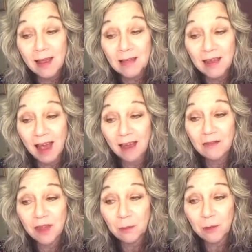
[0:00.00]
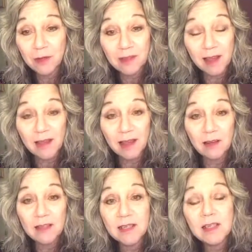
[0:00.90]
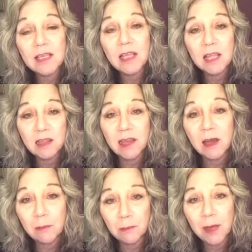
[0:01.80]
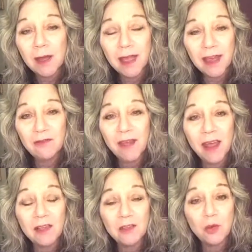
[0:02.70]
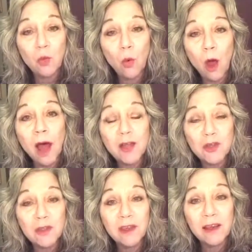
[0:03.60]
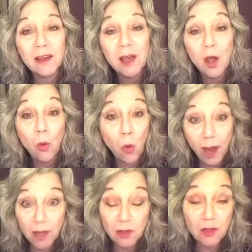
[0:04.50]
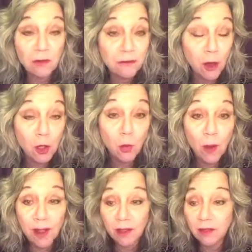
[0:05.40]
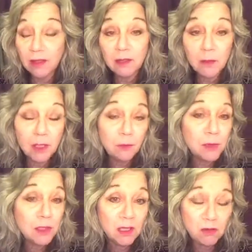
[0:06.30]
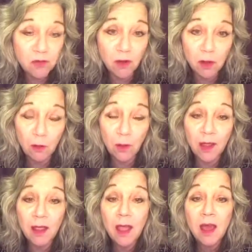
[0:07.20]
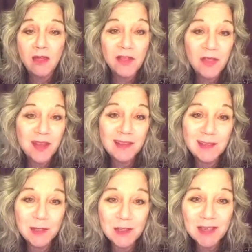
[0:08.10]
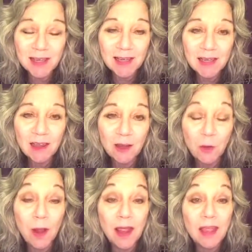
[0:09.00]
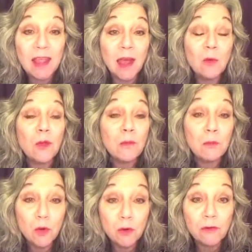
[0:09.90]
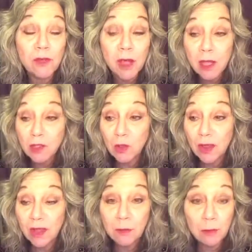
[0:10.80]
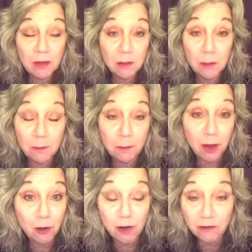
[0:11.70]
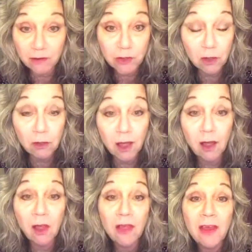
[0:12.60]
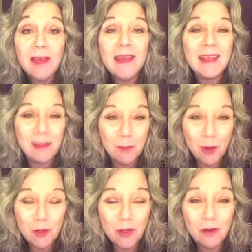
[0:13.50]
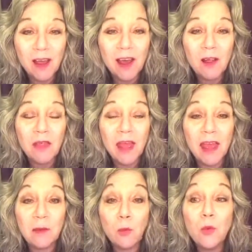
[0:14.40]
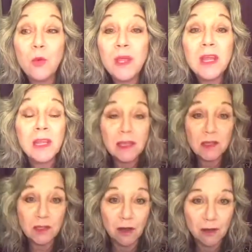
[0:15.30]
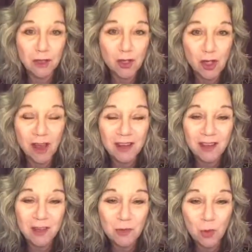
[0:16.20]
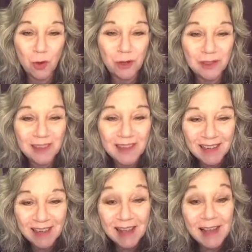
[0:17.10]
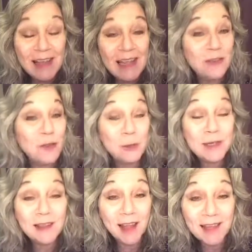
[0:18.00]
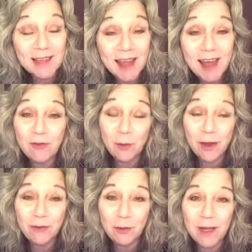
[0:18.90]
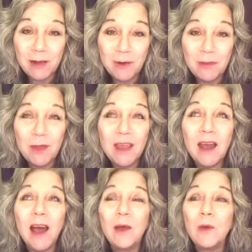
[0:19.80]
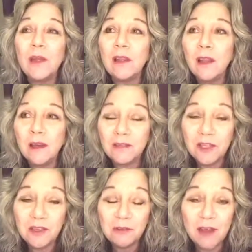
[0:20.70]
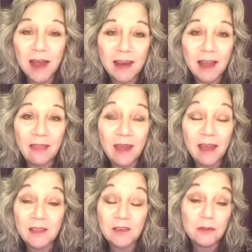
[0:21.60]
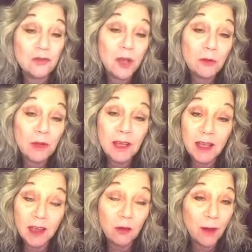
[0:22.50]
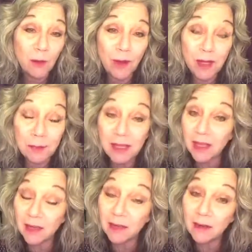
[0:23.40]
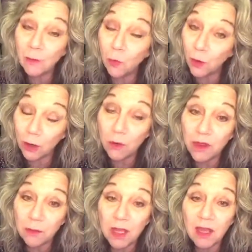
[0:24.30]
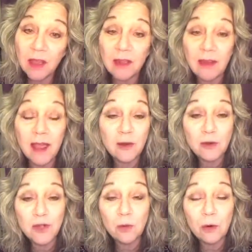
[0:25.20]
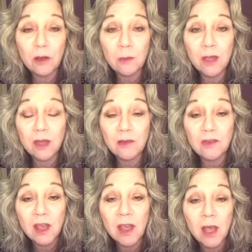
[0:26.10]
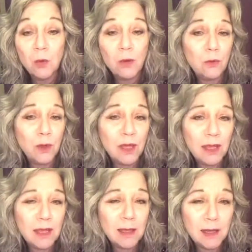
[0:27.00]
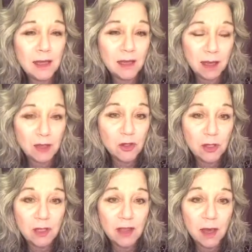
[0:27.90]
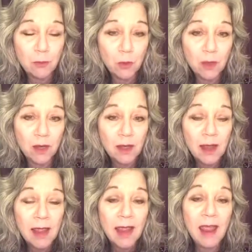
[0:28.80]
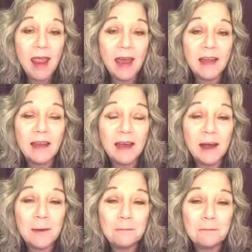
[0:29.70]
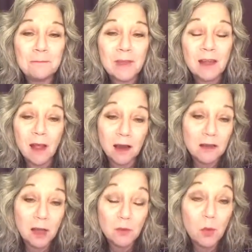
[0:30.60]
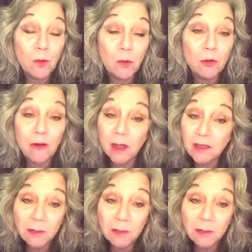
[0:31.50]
To have them present and see them advance and watch the weights fall away, the limited beliefs fall away, the things that are standing in their way get removed, so they can be better in physical health, emotional health, and really start to shine in this world. If you would like to have a private reading with me, I would love to do that. And that's generally a great way to begin work with me in energy work, because we really get a connection at that point. And a lot of times we will move on.